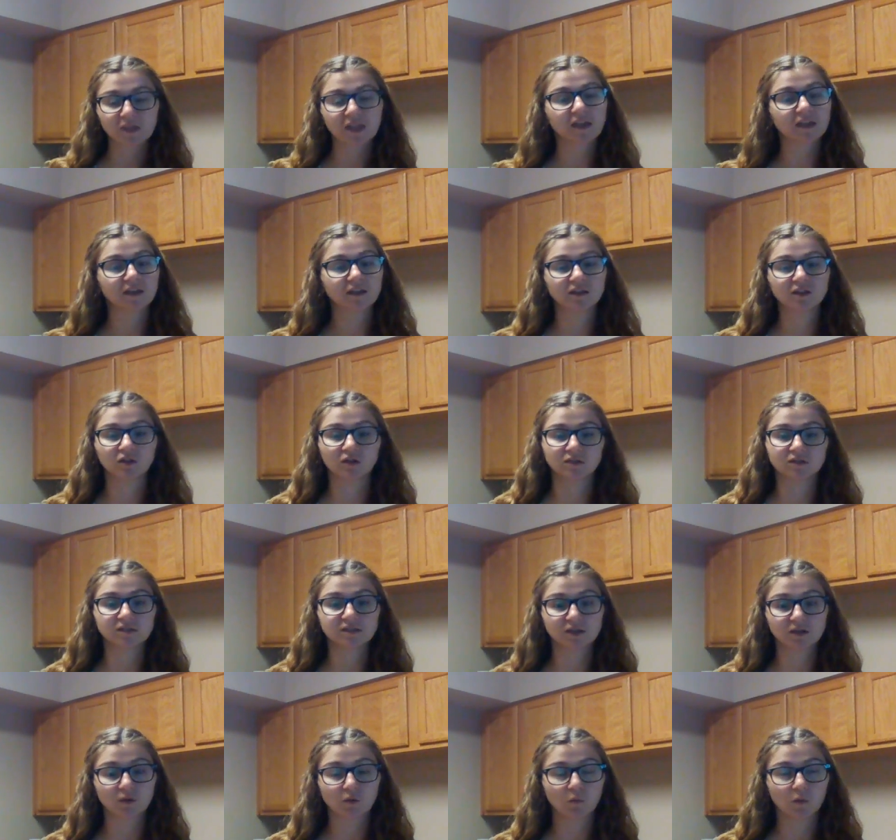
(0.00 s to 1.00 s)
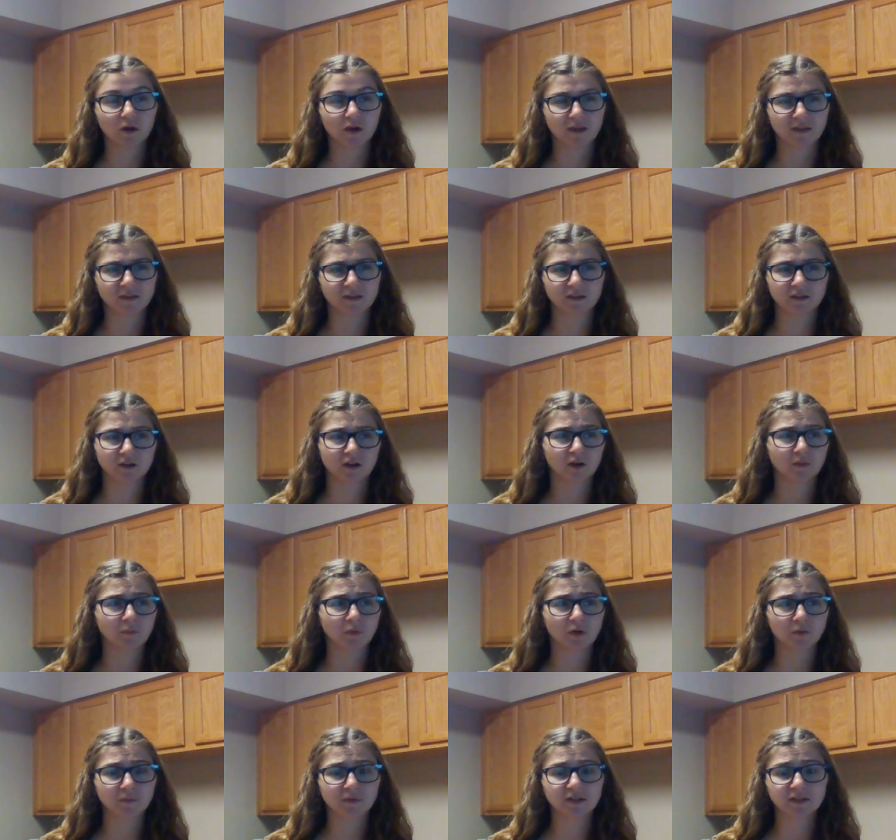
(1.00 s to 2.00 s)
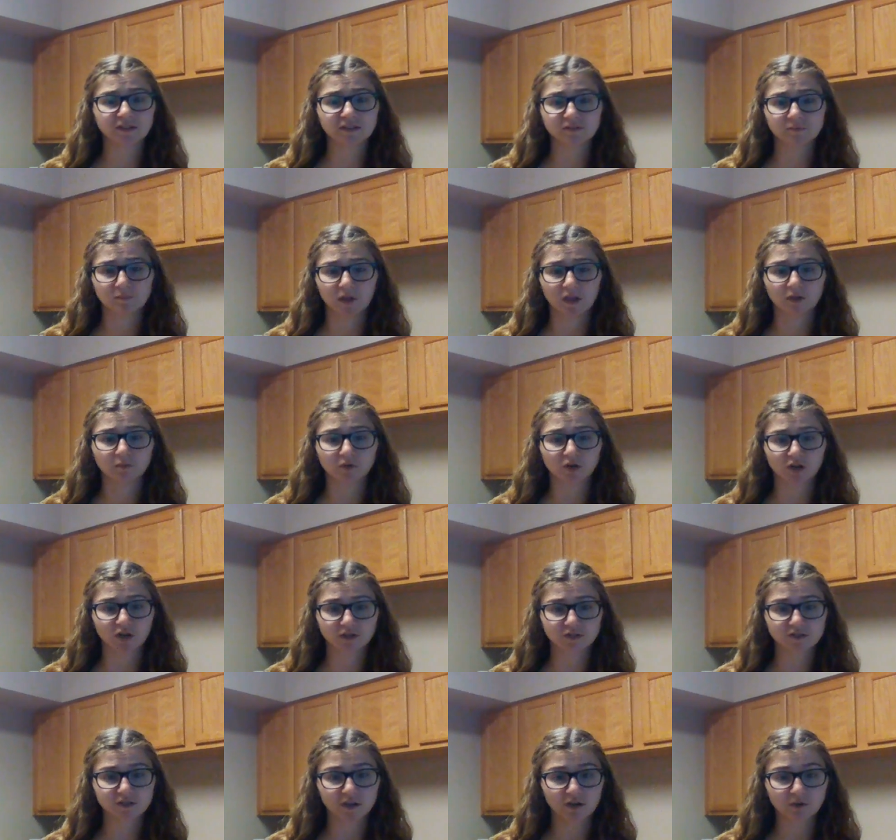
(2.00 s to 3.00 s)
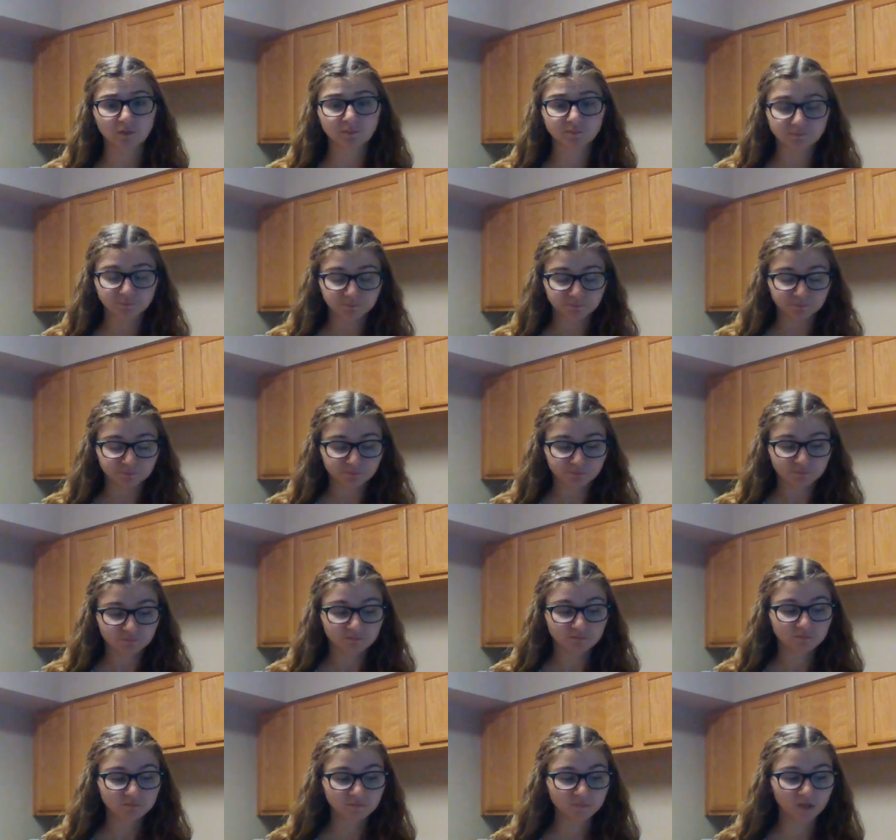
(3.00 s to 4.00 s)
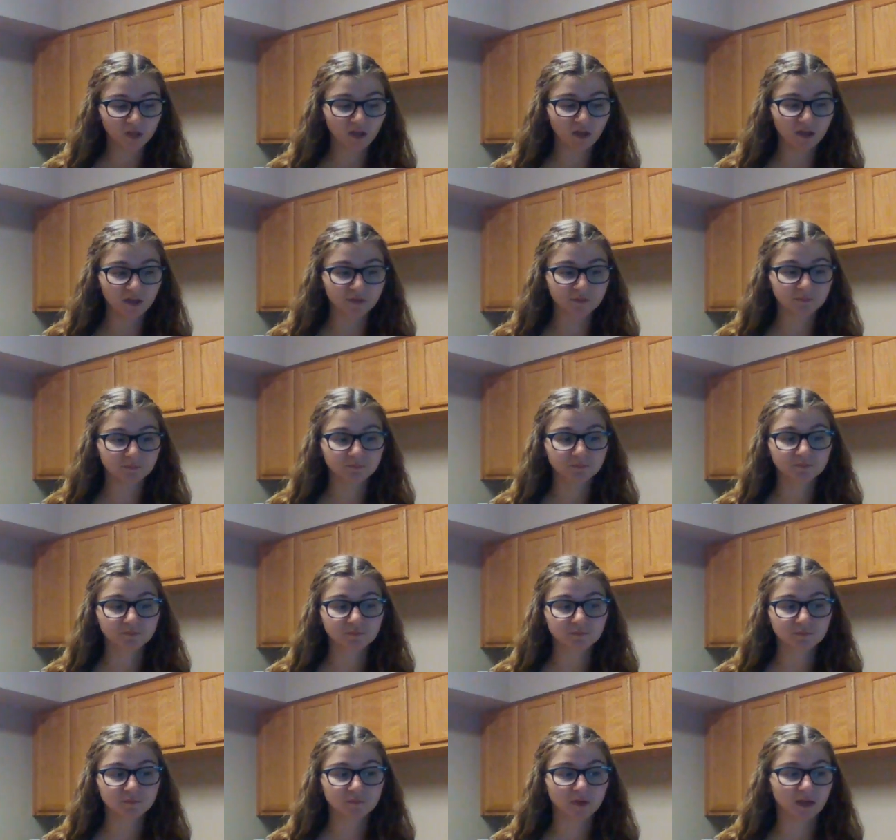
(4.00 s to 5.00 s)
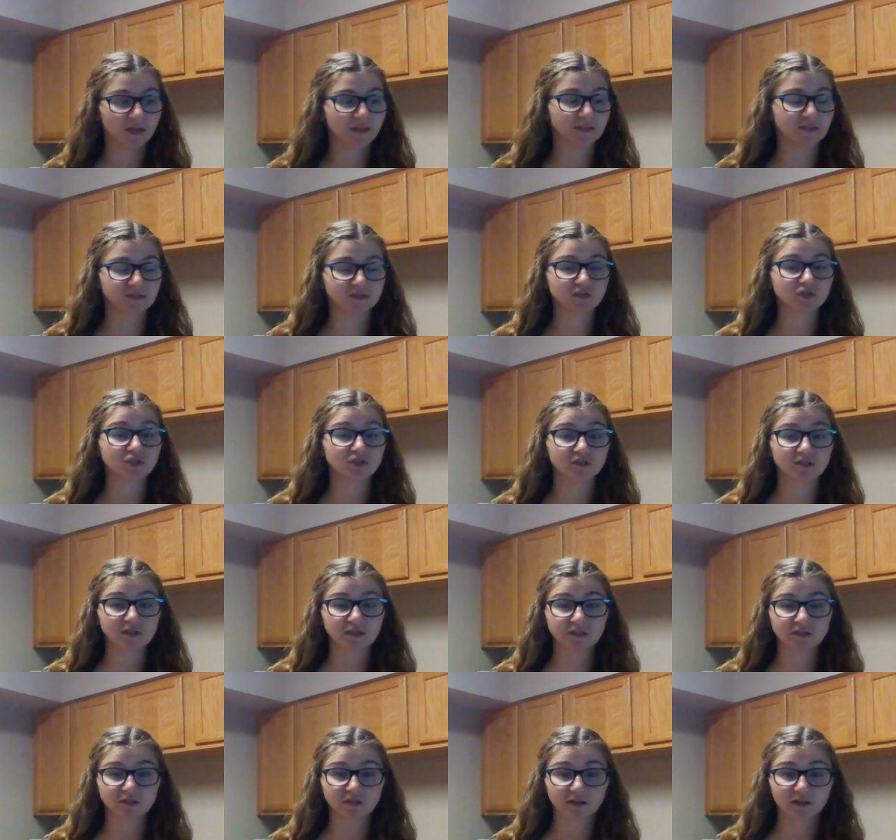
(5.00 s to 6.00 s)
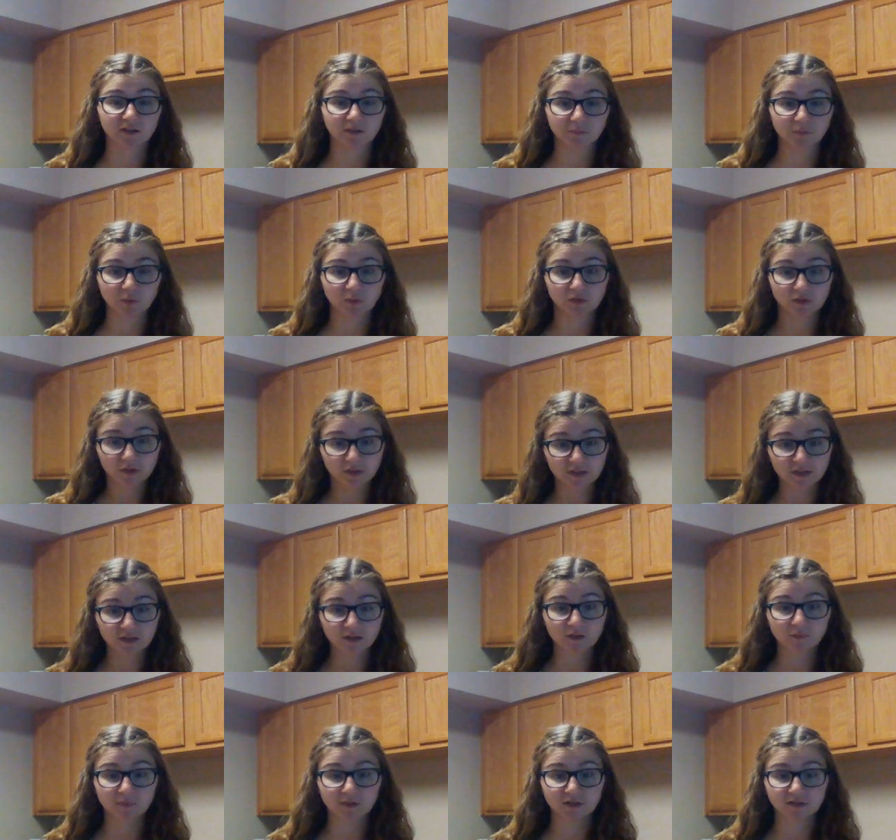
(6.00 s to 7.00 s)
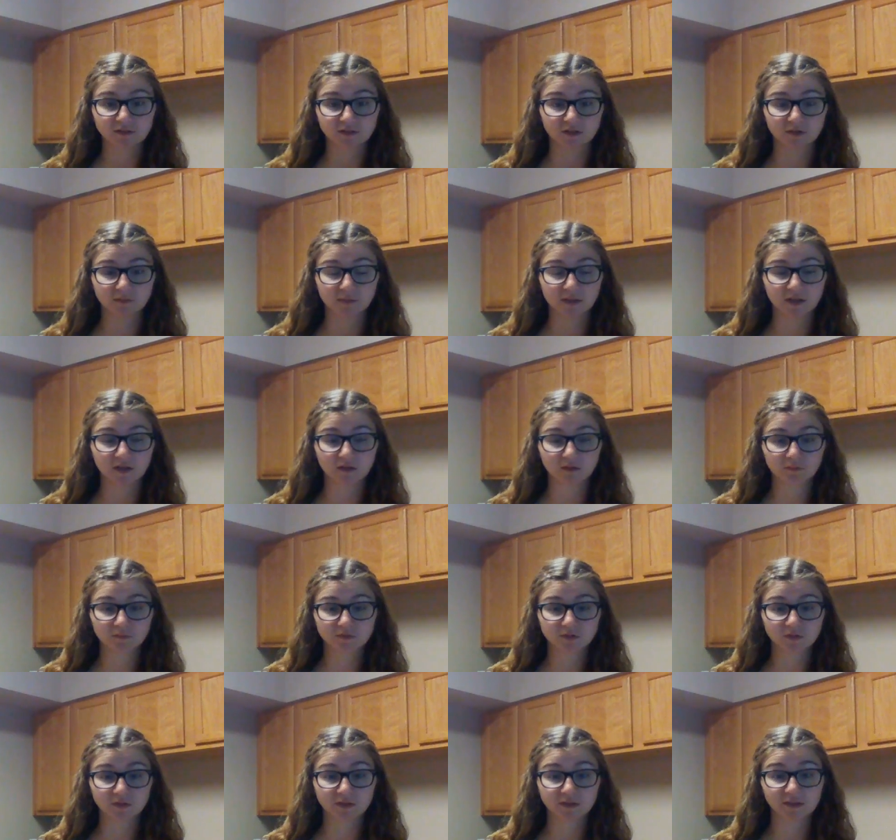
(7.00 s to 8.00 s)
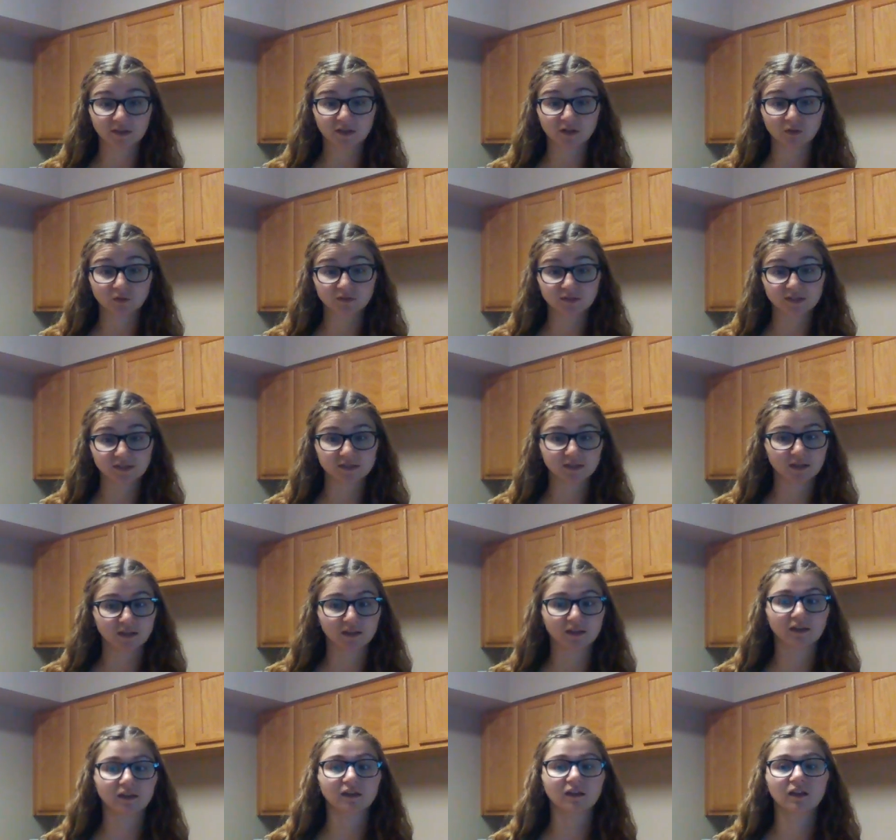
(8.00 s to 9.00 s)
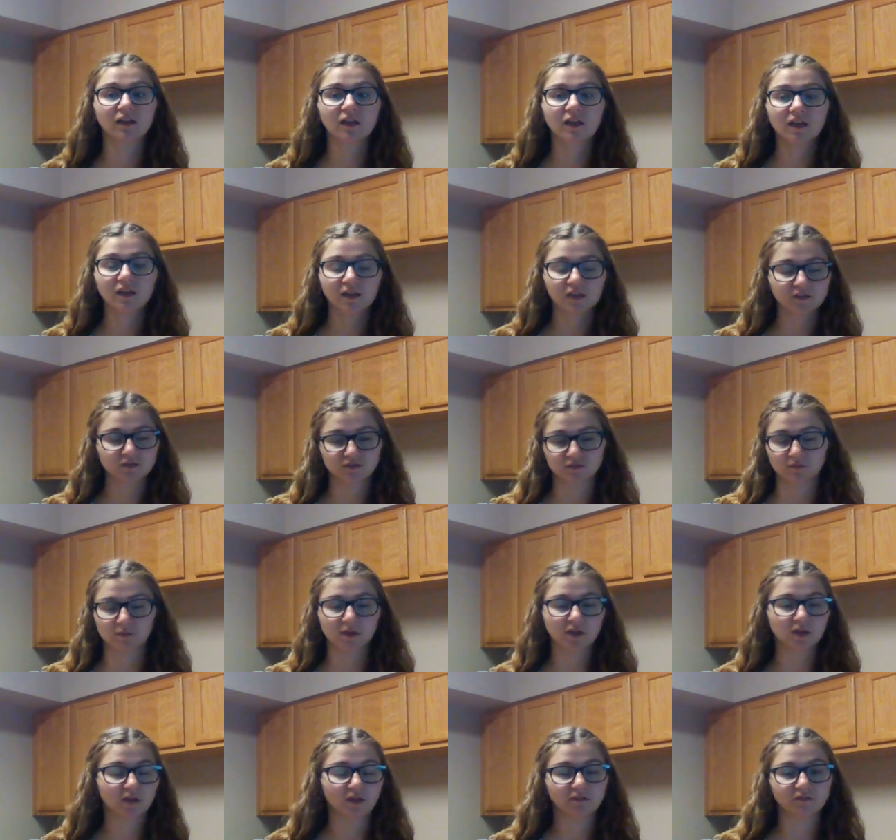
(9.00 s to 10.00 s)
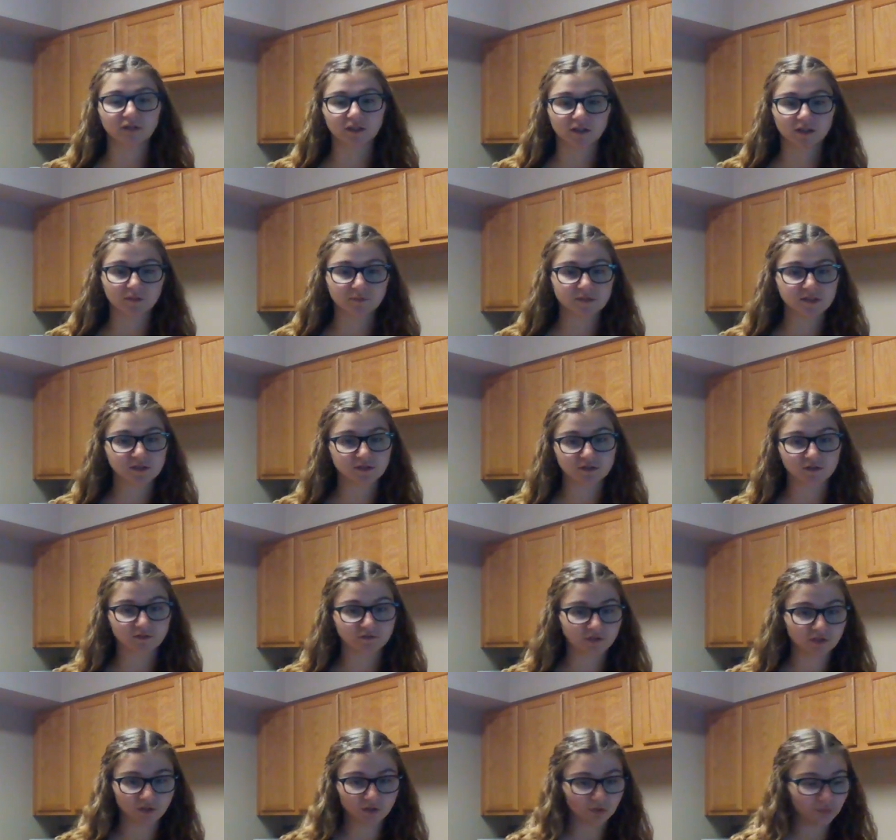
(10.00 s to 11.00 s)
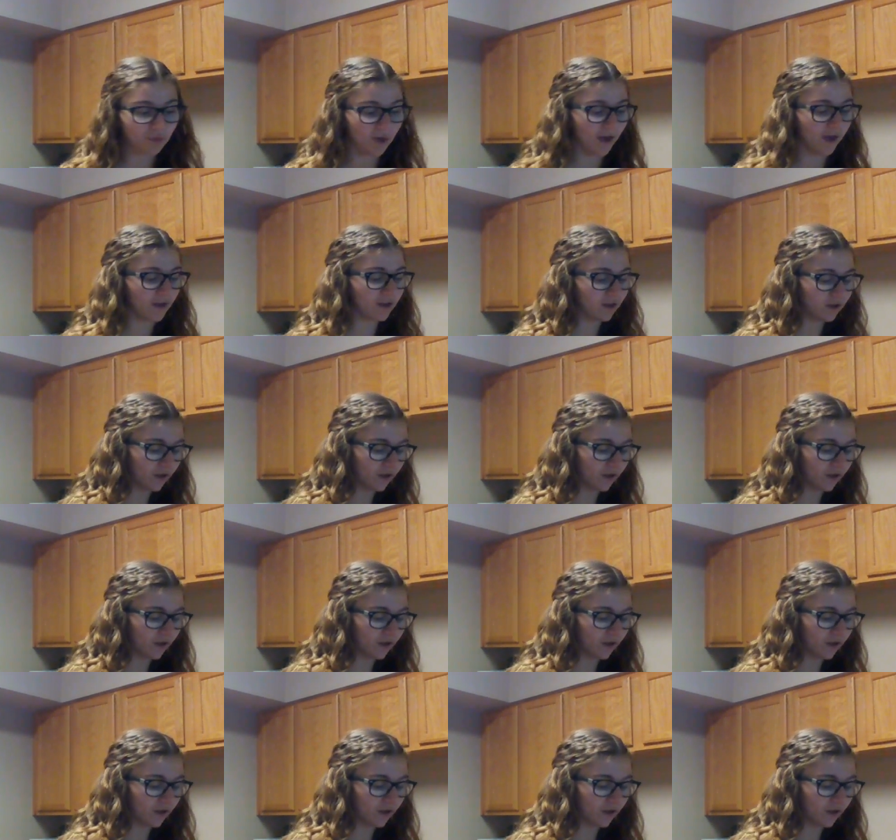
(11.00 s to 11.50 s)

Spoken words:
Any non-stick will work. I think in our apartment it's Pam or Crisco. And this is just, it's gonna help you with cleanup. It's gonna make them so that they don't stick. It's gonna make your life 10 times easier if you do that.